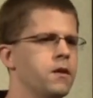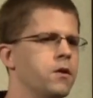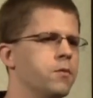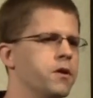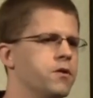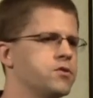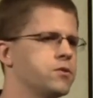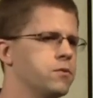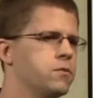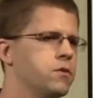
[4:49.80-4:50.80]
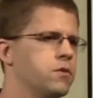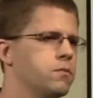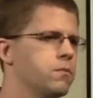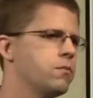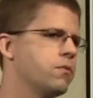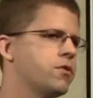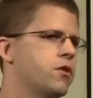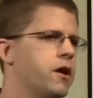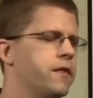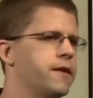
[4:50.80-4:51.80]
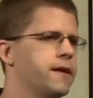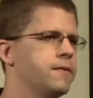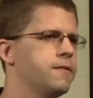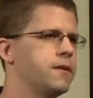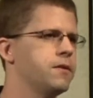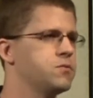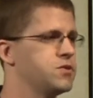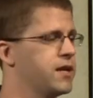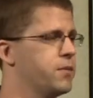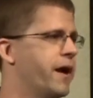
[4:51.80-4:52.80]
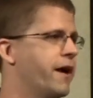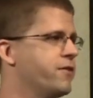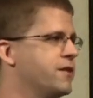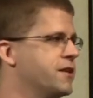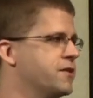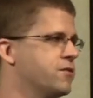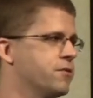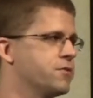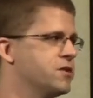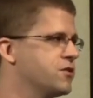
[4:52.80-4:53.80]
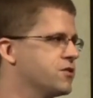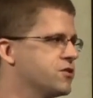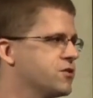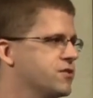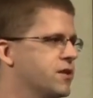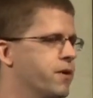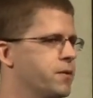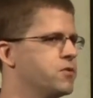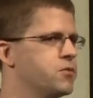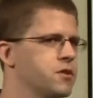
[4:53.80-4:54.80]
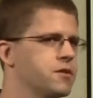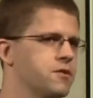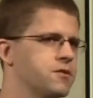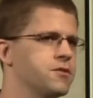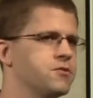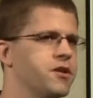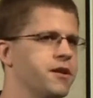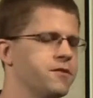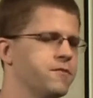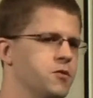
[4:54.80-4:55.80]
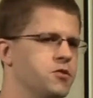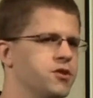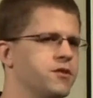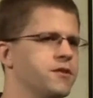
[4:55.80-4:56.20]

And we also, you know, thought that it's not a bad thing to get to know the researchers that might be doing a clinical trial in the future,